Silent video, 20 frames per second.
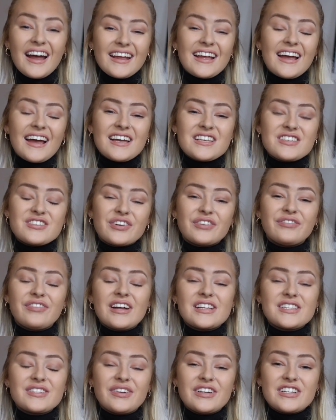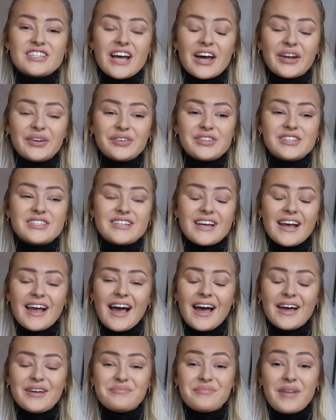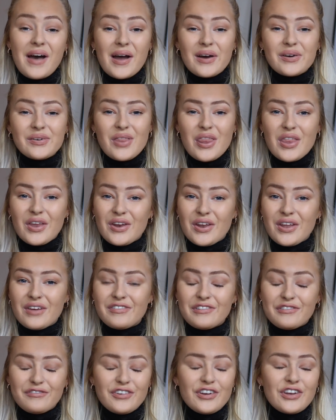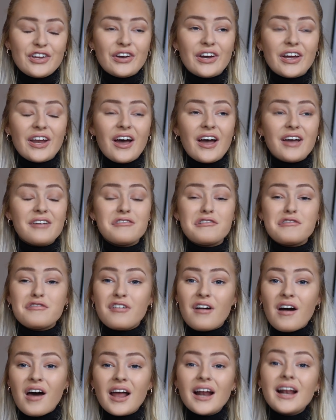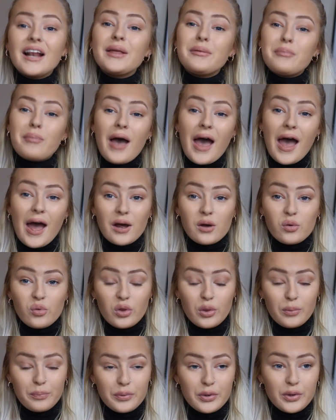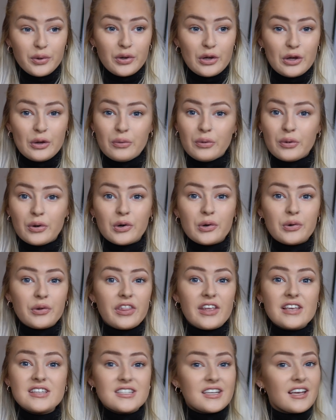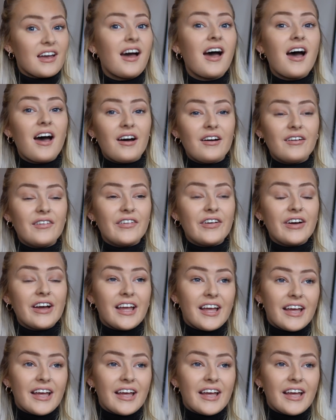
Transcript: guys, welcome back to my channel. Today I'm back with another video and I'm finally back with a boohoo haul. This girl